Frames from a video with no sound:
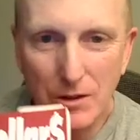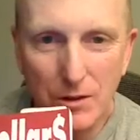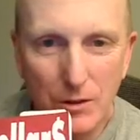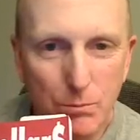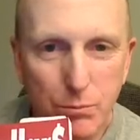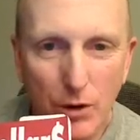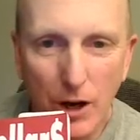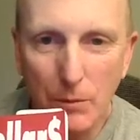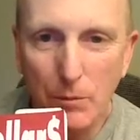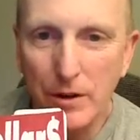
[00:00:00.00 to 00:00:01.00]
you're
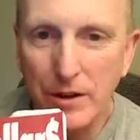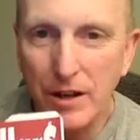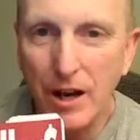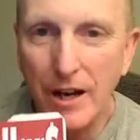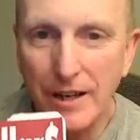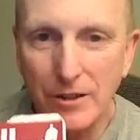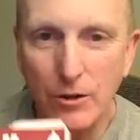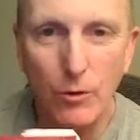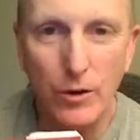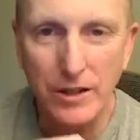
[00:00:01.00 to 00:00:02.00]
probably not
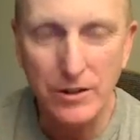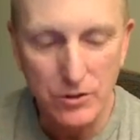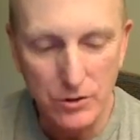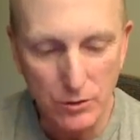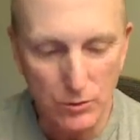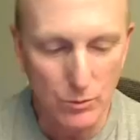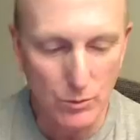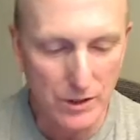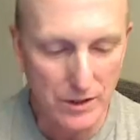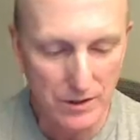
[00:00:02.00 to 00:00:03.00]
going
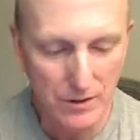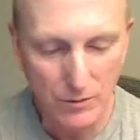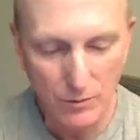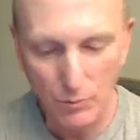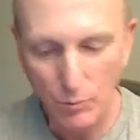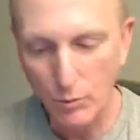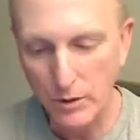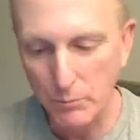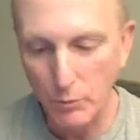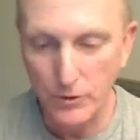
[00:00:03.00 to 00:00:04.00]
to
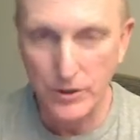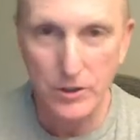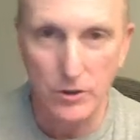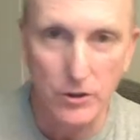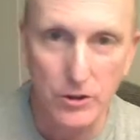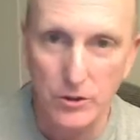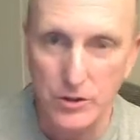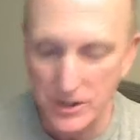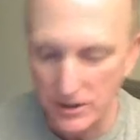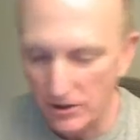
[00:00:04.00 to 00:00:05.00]
win more than you
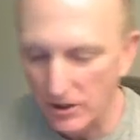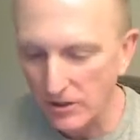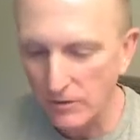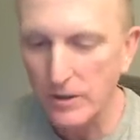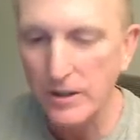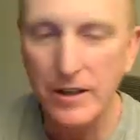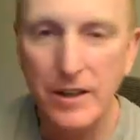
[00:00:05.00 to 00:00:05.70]
lose in the long run.